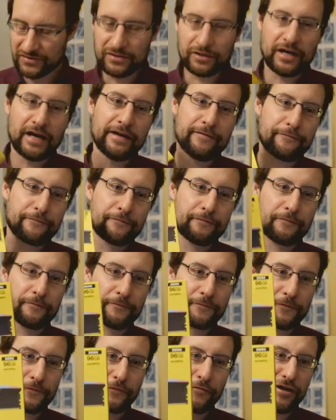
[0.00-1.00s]
Now I
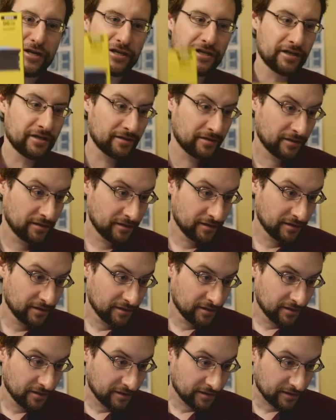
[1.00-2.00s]
freaking
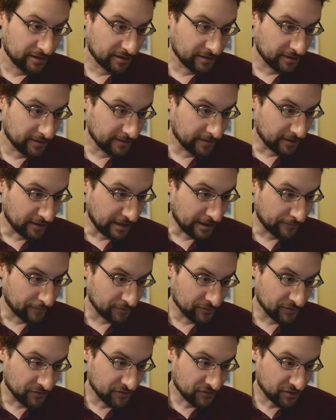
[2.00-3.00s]
live
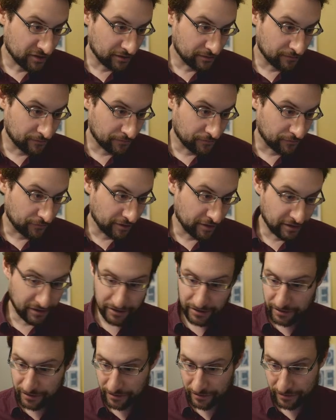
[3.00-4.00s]
on this channel
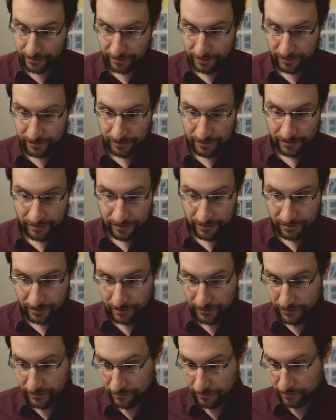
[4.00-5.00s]
freaking
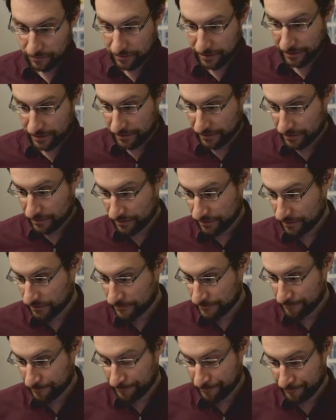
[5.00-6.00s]
also wait.
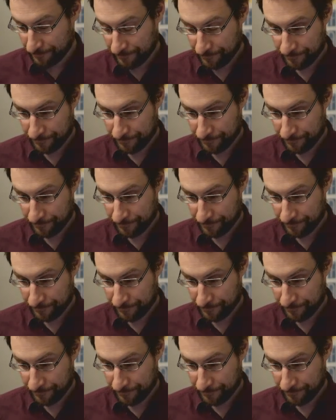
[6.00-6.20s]
Are